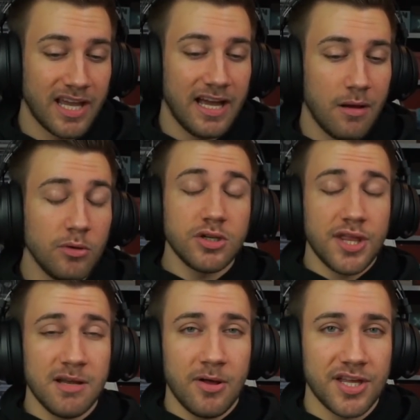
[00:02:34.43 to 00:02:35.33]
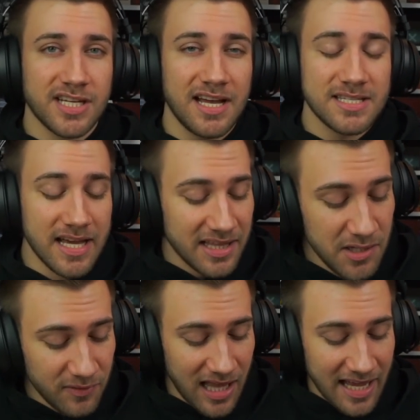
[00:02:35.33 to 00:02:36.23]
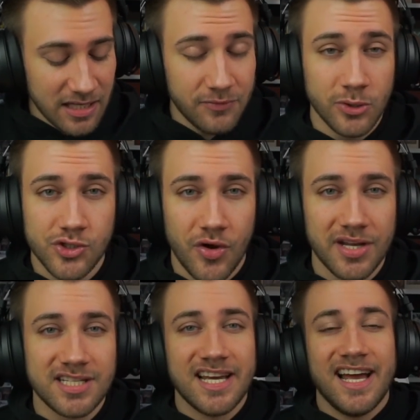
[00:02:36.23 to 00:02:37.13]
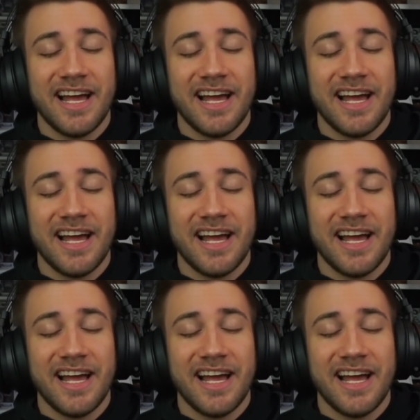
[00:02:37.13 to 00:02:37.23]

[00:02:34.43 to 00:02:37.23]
Um, what do you think about that, guys? Leave a like if you enjoyed it.